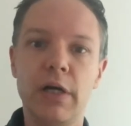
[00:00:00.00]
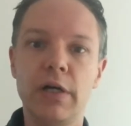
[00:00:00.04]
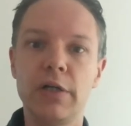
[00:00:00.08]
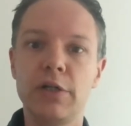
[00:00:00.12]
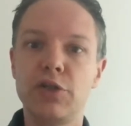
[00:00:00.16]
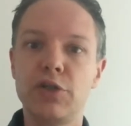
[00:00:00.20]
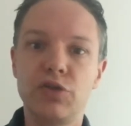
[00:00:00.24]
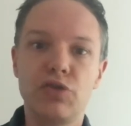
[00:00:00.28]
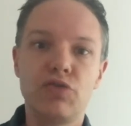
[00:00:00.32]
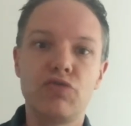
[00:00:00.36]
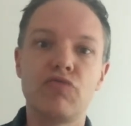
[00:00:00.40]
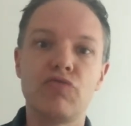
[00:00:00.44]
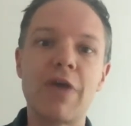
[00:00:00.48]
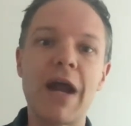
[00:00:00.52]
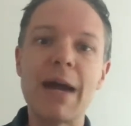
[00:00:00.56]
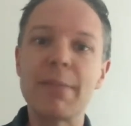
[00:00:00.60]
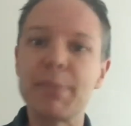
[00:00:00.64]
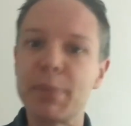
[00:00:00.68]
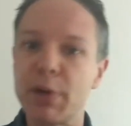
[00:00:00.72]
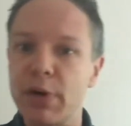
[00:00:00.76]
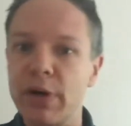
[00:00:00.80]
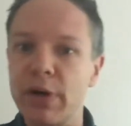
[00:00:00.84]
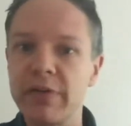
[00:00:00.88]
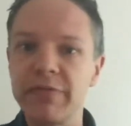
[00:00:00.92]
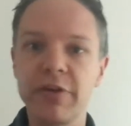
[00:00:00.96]
good
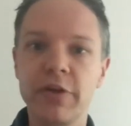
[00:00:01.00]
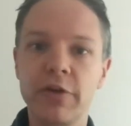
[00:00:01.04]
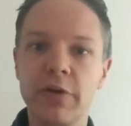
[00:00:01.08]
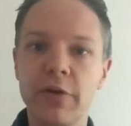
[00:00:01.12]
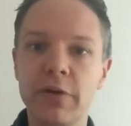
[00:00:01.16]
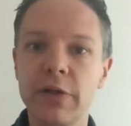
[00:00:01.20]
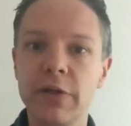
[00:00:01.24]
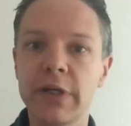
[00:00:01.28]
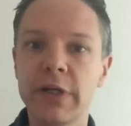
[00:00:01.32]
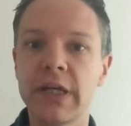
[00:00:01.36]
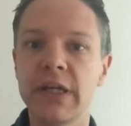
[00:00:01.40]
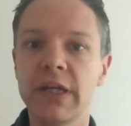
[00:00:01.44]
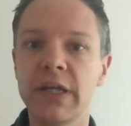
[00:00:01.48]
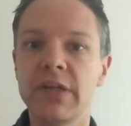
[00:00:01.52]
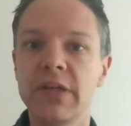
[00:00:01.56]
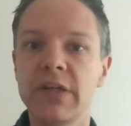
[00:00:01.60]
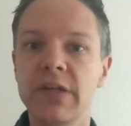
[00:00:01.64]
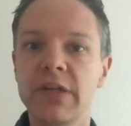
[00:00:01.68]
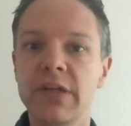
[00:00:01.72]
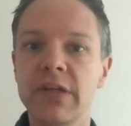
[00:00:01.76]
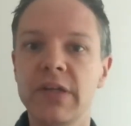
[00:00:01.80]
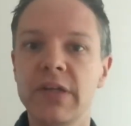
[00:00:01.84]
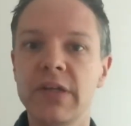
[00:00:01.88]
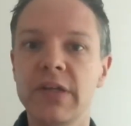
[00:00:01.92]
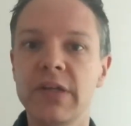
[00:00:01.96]
wrapper if you're not looking to
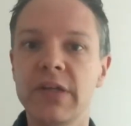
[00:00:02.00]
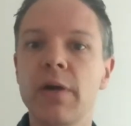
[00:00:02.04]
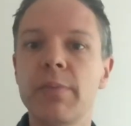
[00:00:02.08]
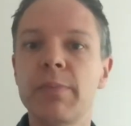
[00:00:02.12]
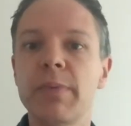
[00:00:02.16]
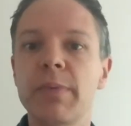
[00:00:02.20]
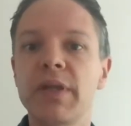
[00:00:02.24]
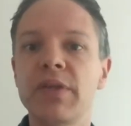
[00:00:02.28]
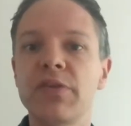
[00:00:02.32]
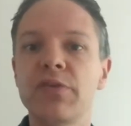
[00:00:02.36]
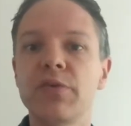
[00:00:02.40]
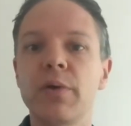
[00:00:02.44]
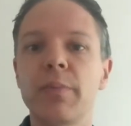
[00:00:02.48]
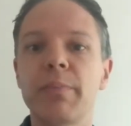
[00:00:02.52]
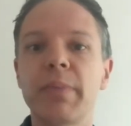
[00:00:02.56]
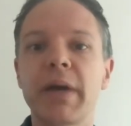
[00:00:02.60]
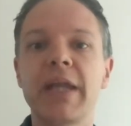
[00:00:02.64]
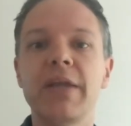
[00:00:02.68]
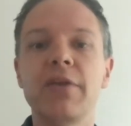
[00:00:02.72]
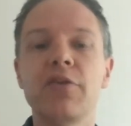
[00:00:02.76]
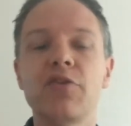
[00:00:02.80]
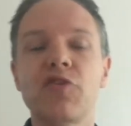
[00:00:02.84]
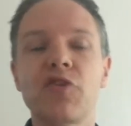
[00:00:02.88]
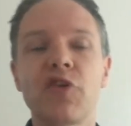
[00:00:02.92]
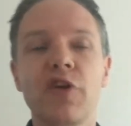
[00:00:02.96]
tie something up into a
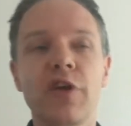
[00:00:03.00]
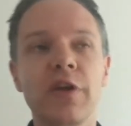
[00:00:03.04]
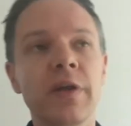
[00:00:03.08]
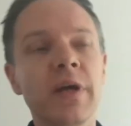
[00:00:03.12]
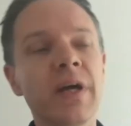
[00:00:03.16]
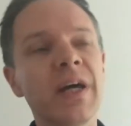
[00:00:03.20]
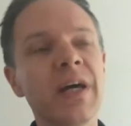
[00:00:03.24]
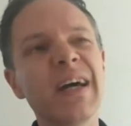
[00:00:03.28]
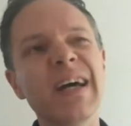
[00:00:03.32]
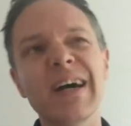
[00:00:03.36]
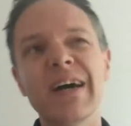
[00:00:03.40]
pension.